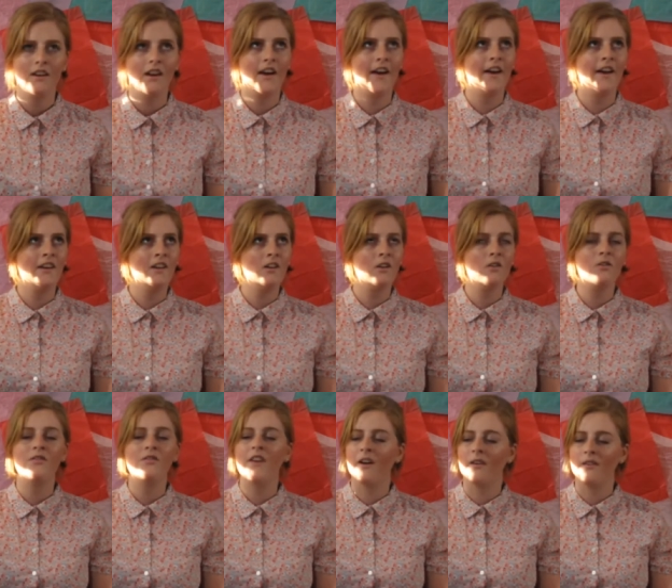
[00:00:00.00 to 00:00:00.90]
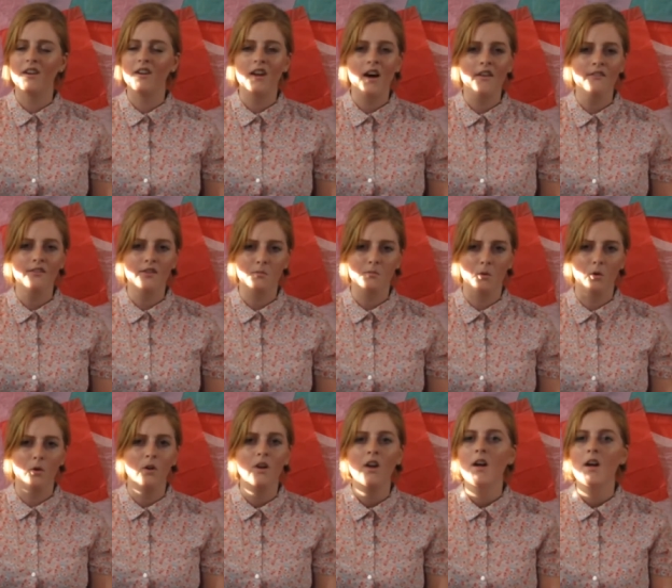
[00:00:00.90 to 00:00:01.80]
and you're very
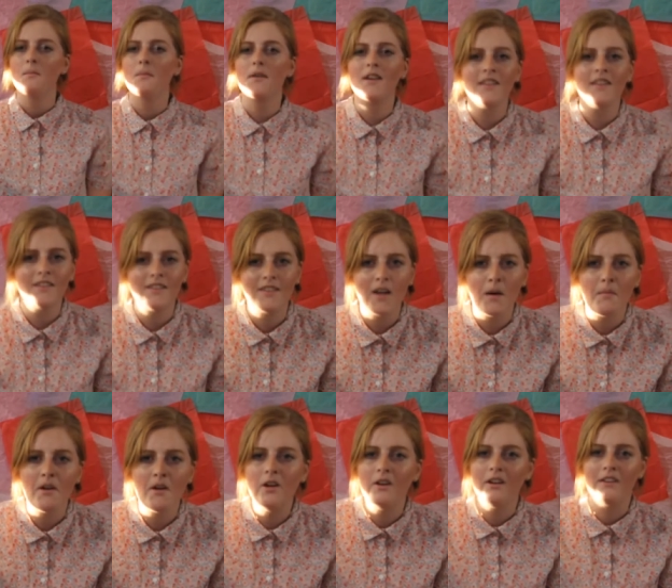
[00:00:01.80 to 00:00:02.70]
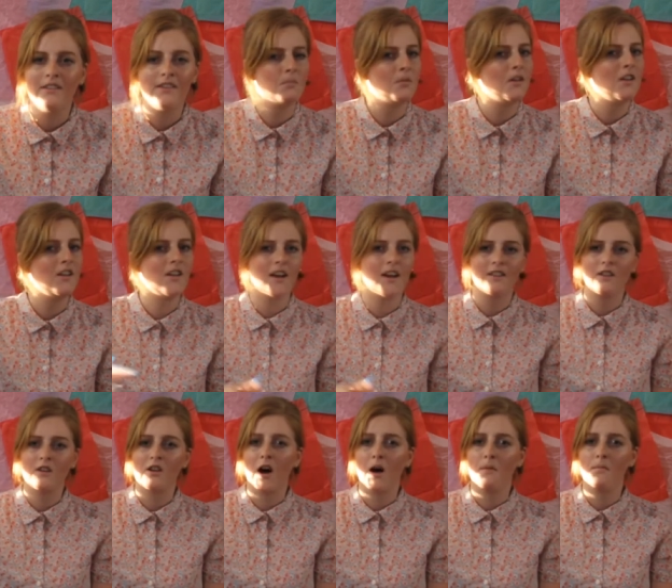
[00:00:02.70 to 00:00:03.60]
comfortable. But in the summer, you can simply take the
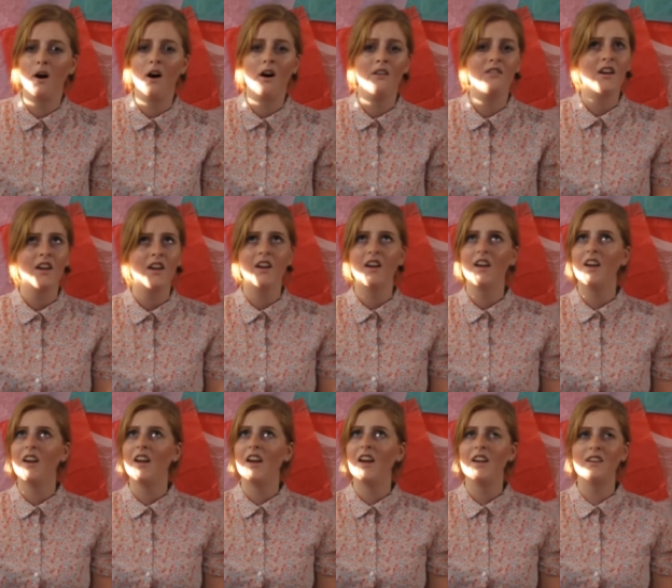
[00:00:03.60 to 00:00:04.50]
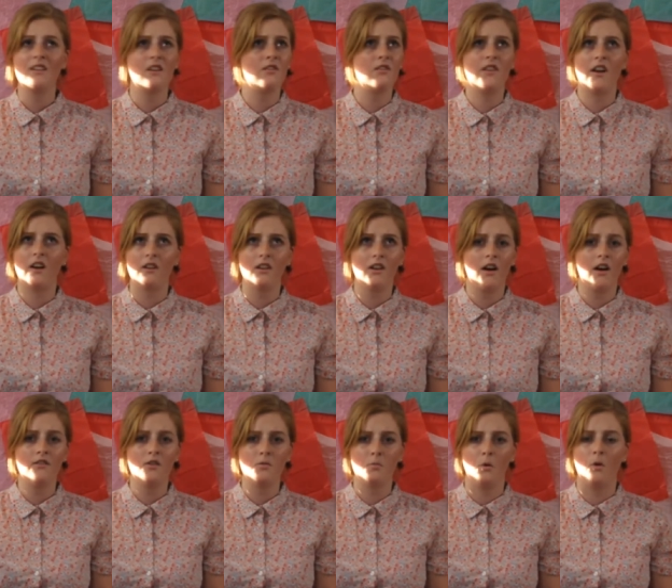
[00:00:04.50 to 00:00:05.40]
top off and you're very
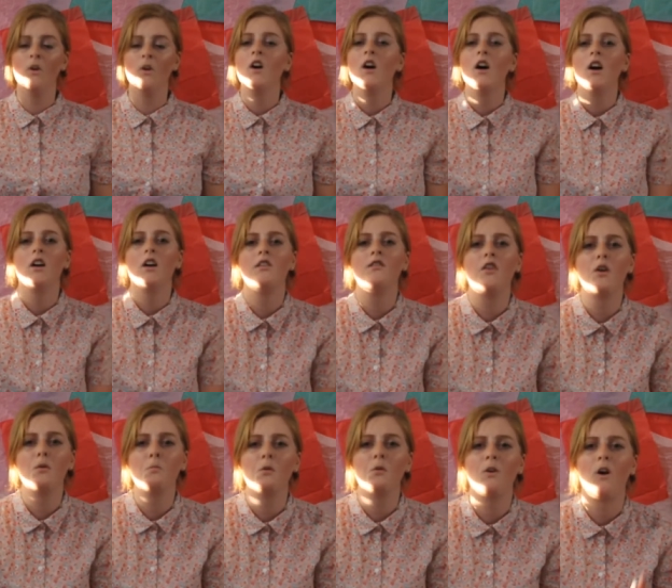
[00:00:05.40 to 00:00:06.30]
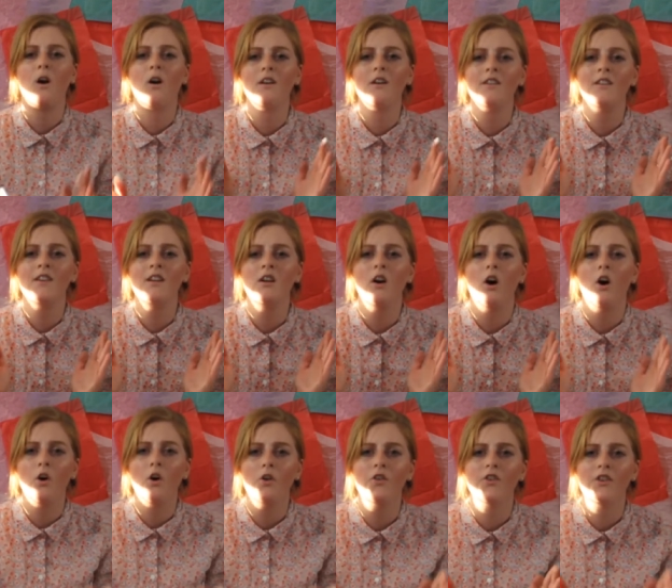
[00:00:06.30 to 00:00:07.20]
comfortable. A convertible car is the
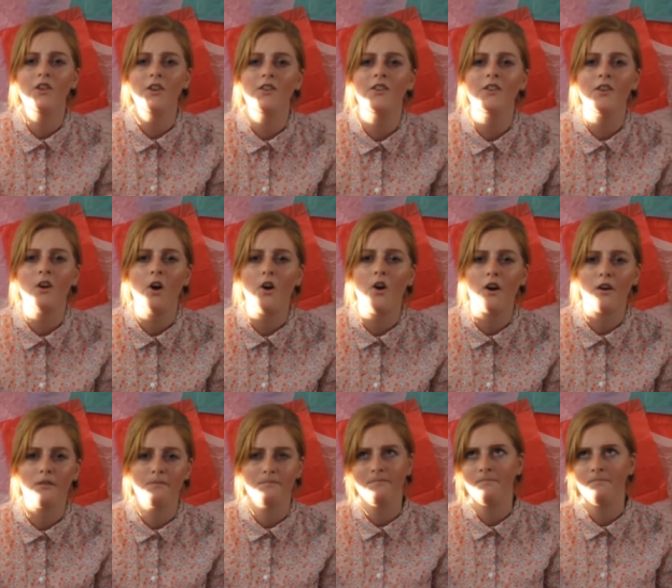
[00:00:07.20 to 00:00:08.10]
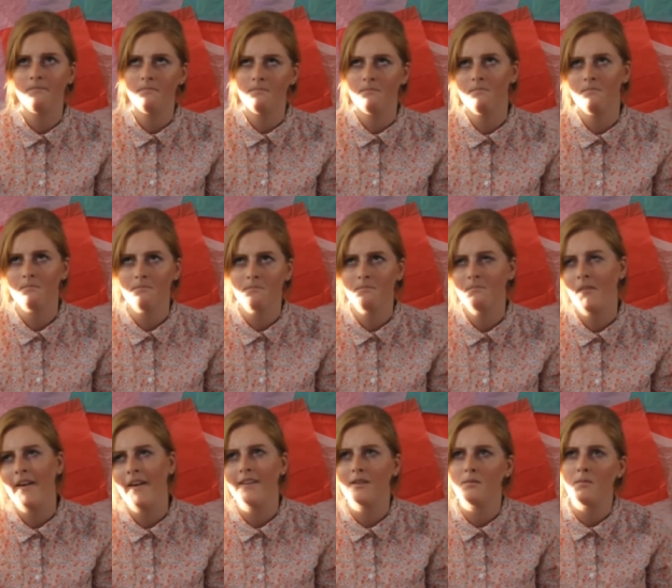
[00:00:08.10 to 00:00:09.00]
all-season car,
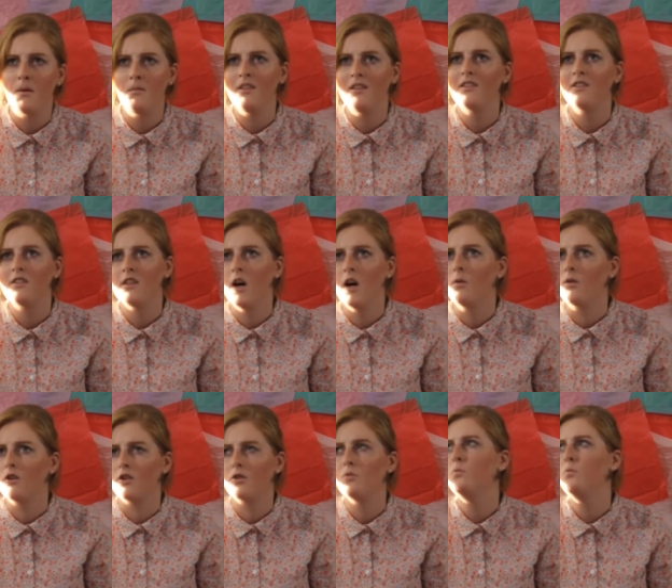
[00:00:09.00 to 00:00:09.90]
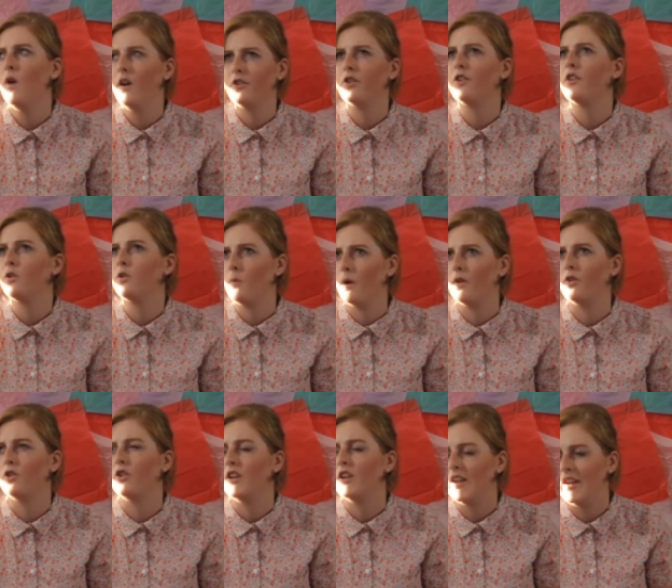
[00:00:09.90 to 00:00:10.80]
minus maybe the snow or sweltering,
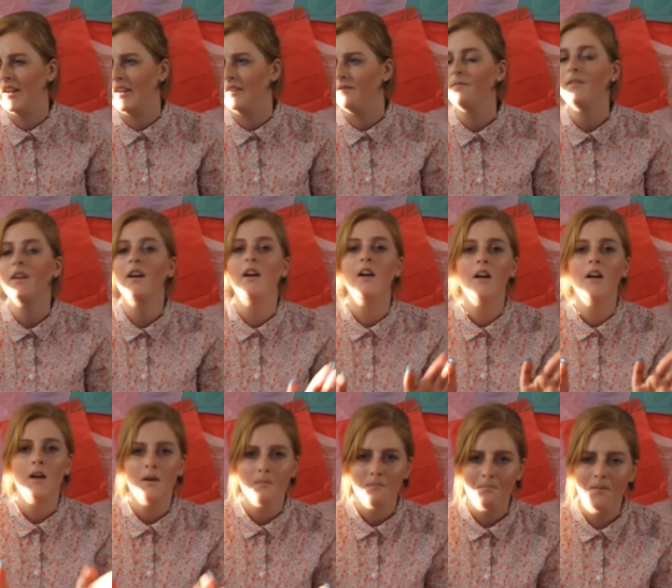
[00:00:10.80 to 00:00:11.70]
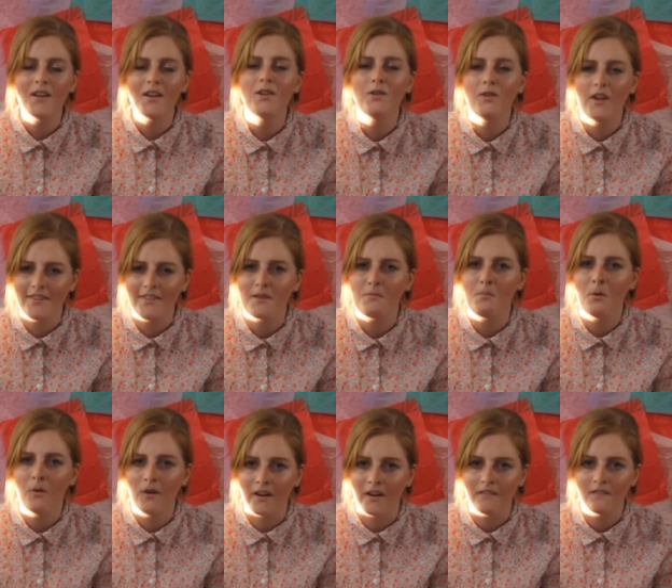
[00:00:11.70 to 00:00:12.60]
sweltering heat. But you get the
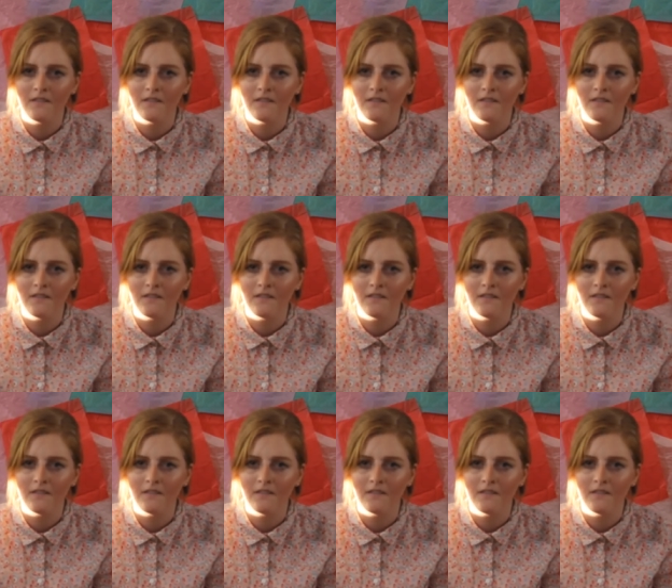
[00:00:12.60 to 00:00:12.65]
point.